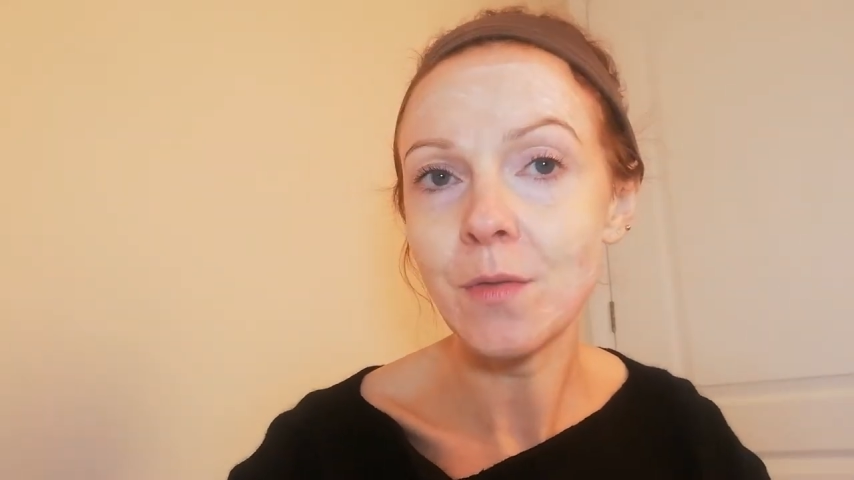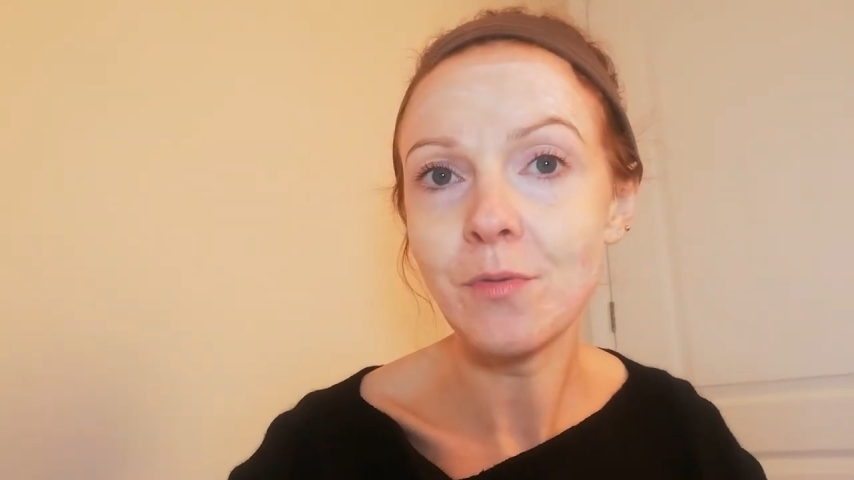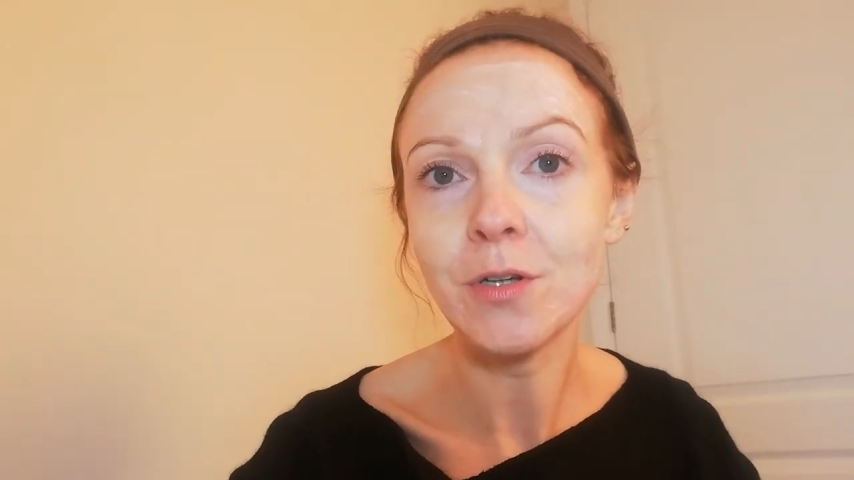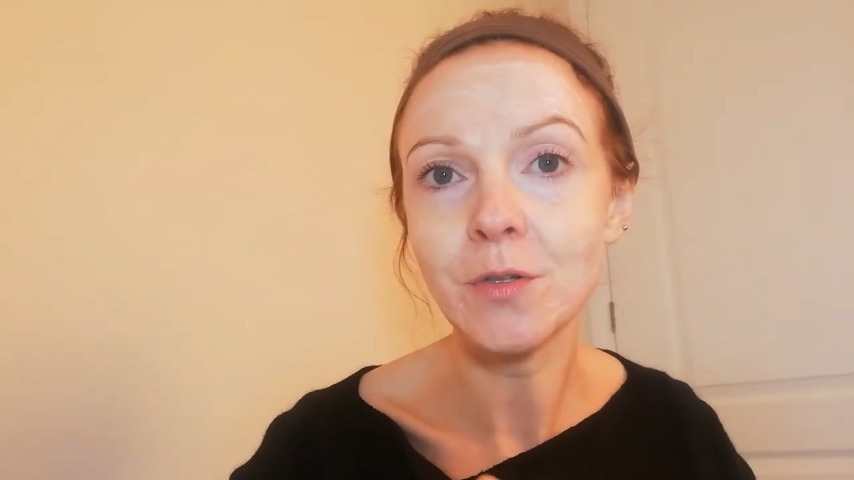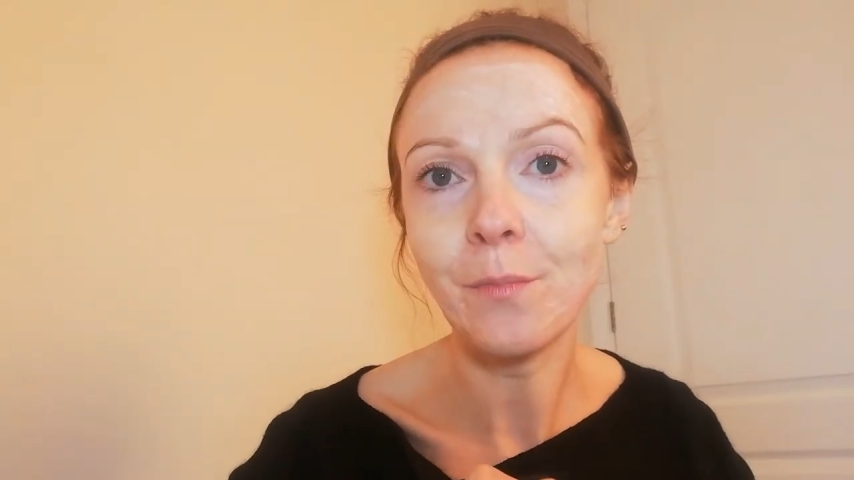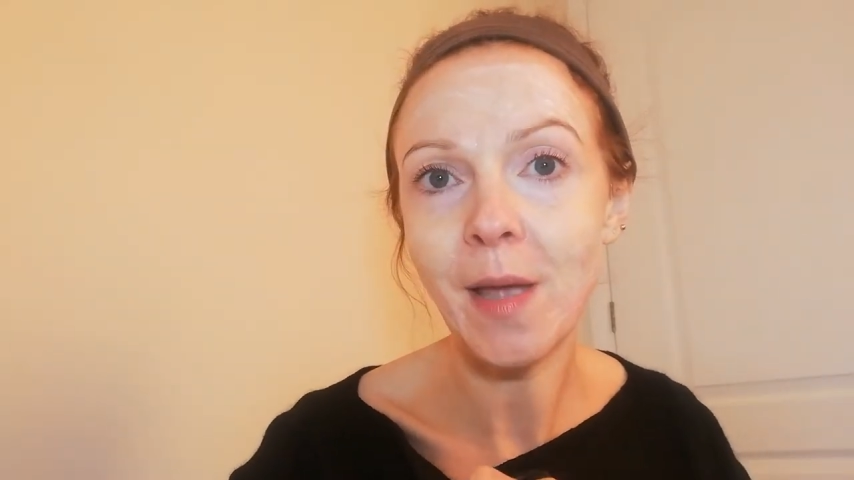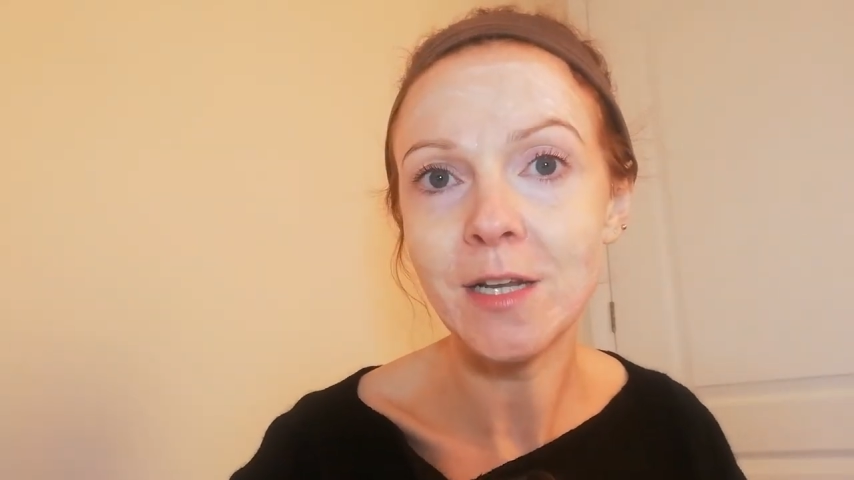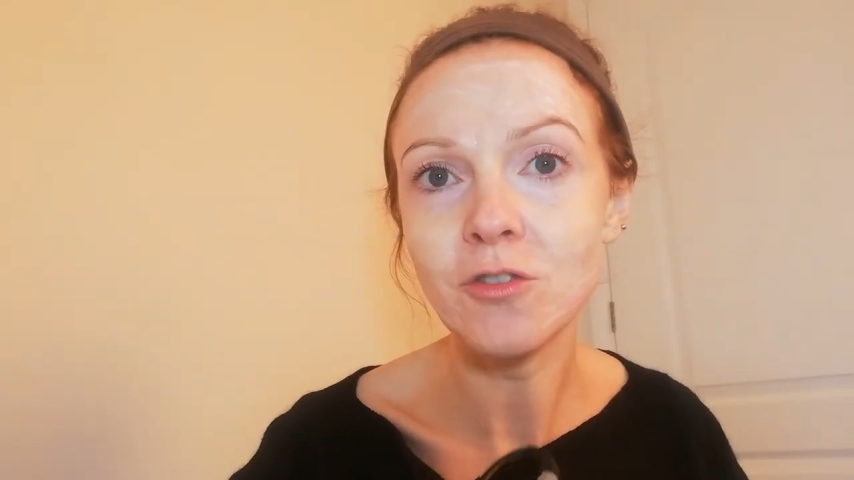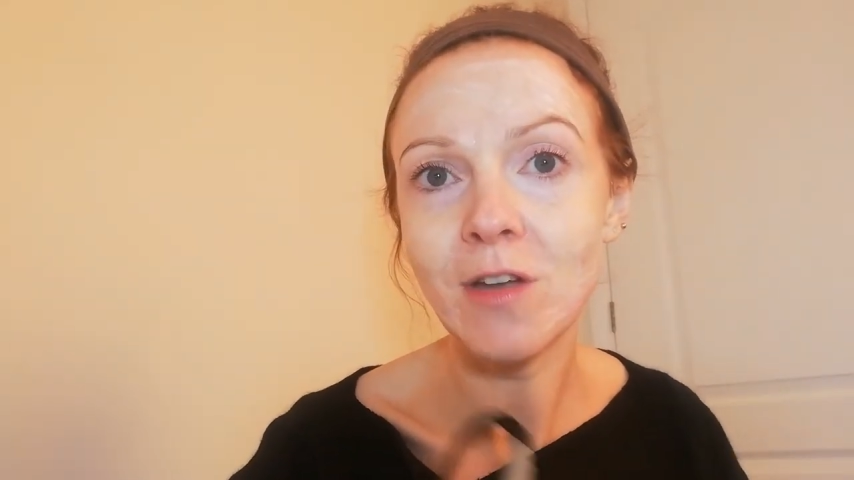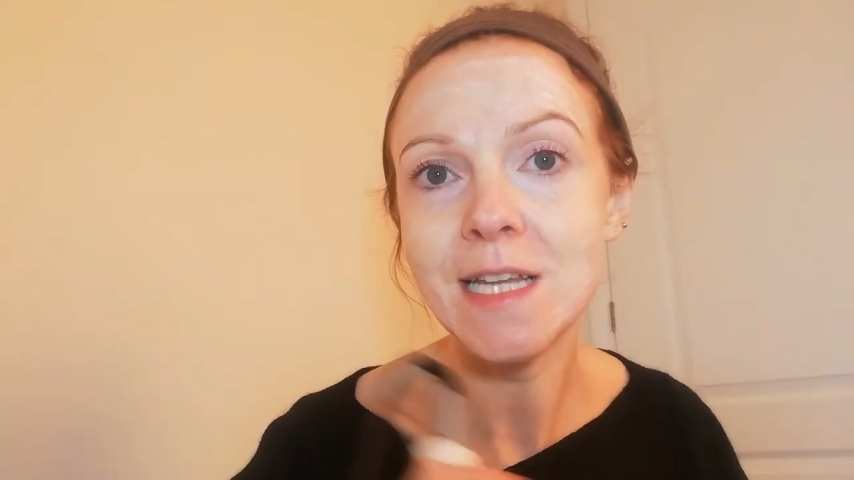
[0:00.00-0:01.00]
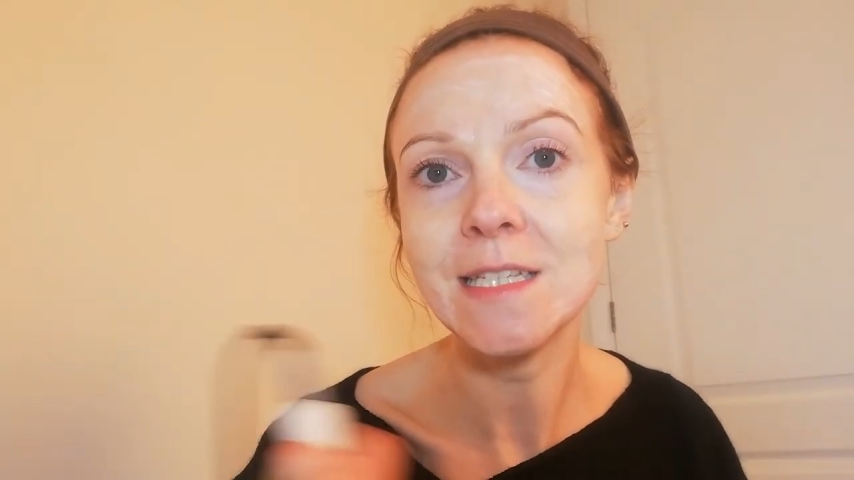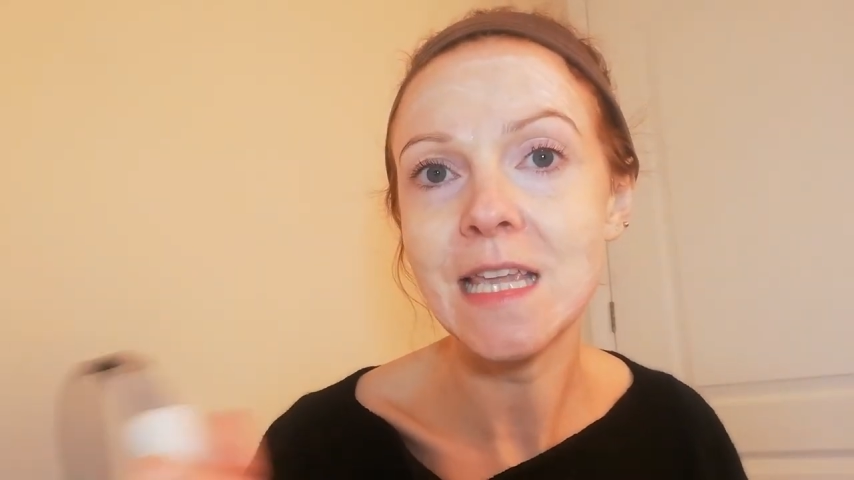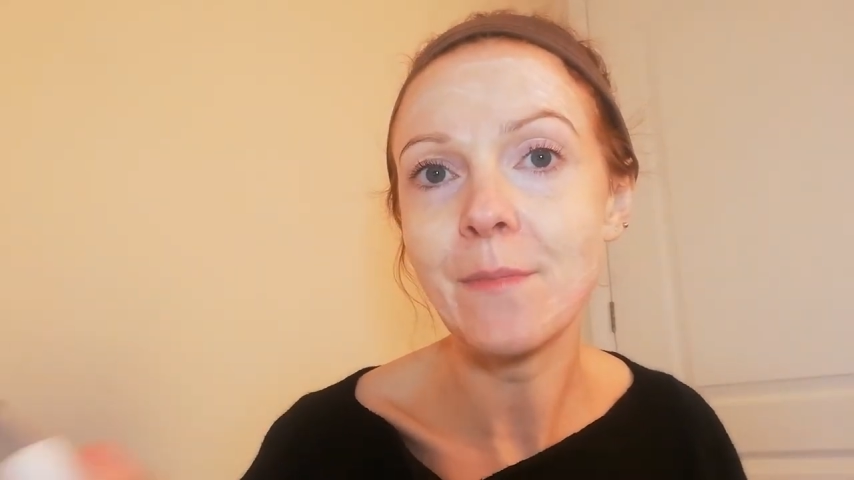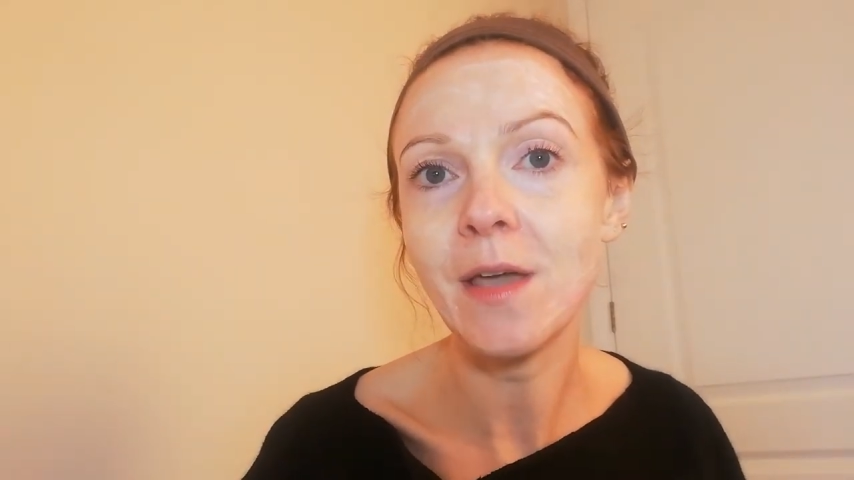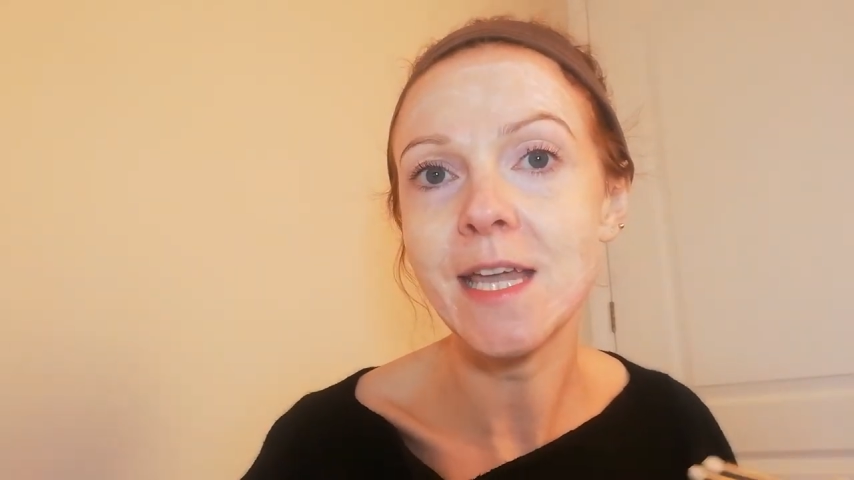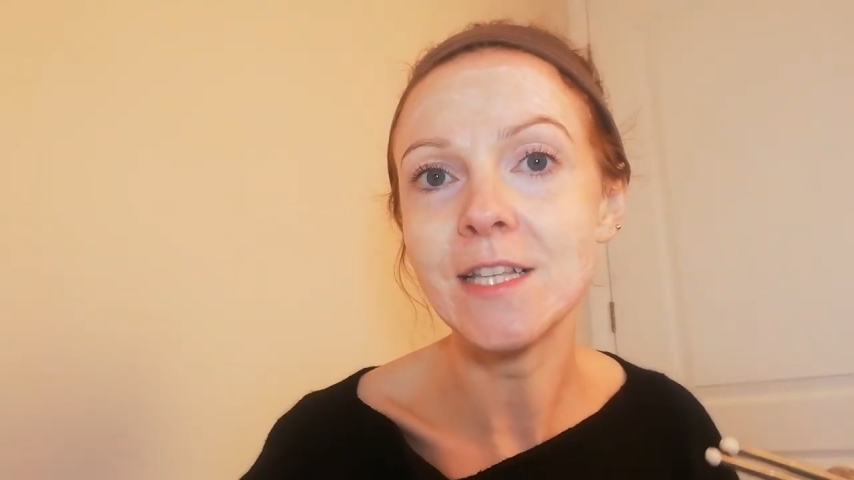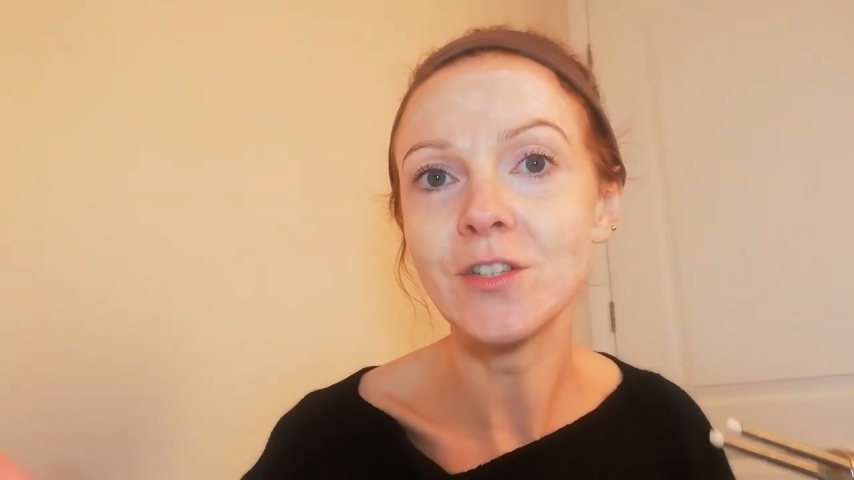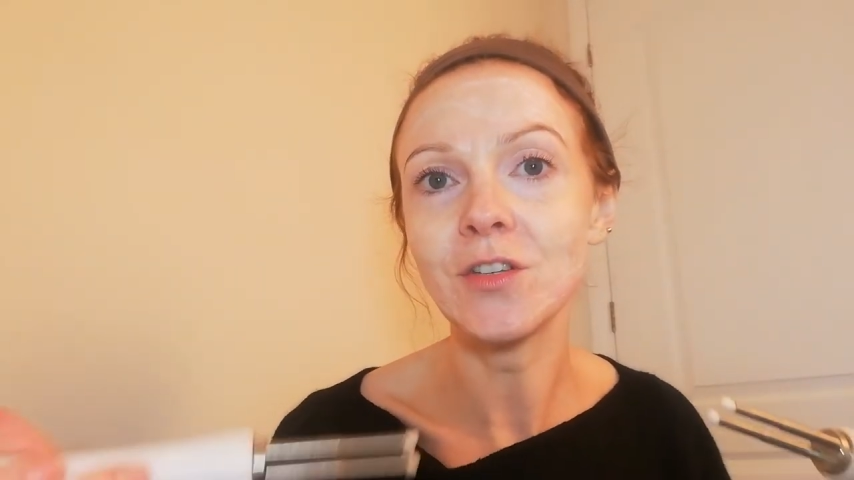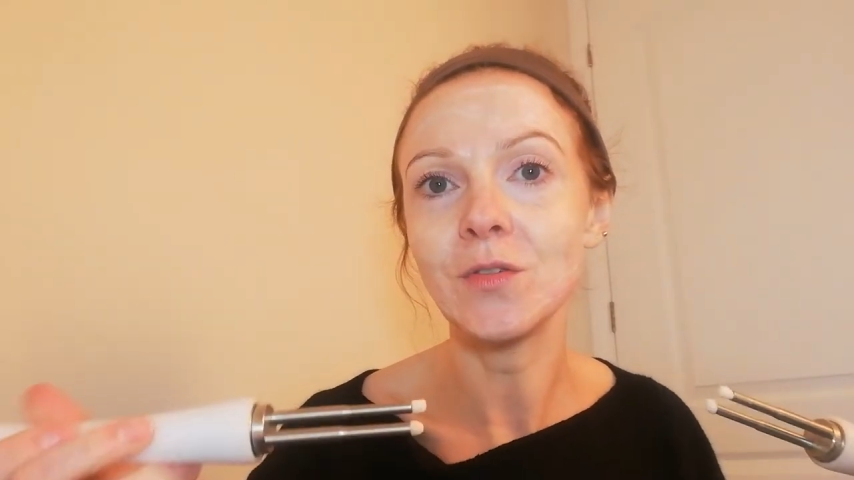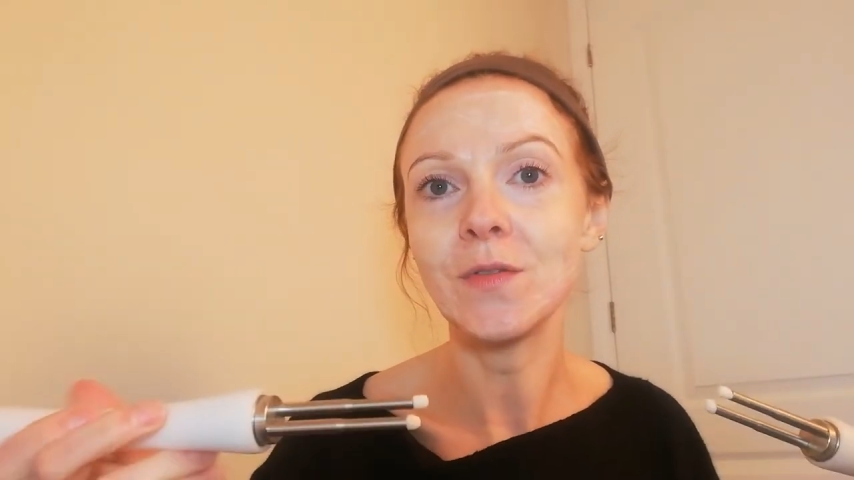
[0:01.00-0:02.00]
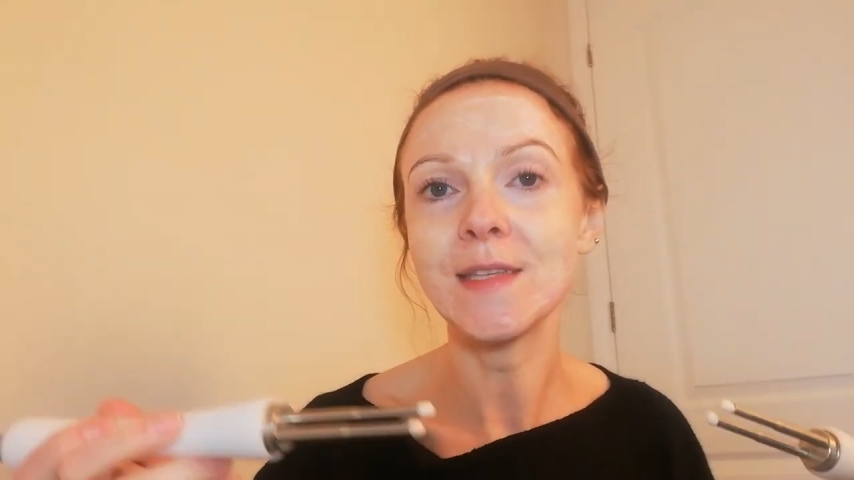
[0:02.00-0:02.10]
product penetrate deeper into the